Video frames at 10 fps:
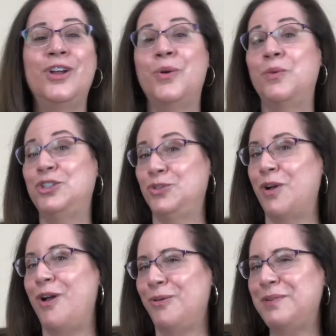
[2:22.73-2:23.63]
which you
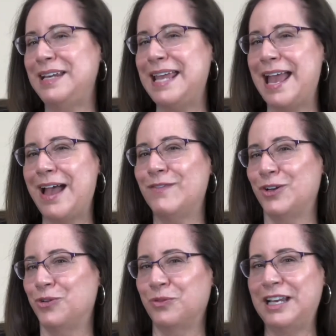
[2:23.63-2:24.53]
already have a
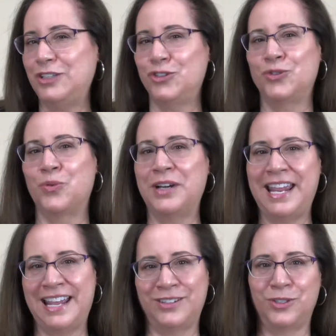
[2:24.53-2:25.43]
great short
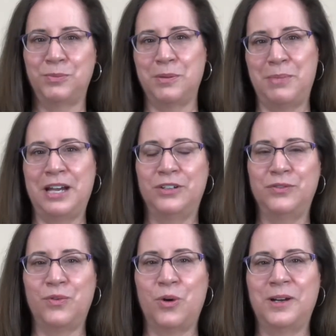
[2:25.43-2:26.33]
answer prepared
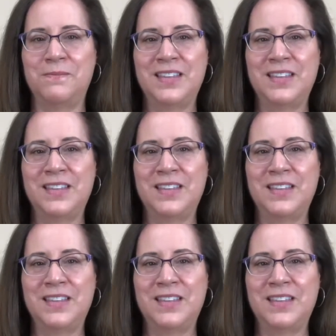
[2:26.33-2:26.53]
for.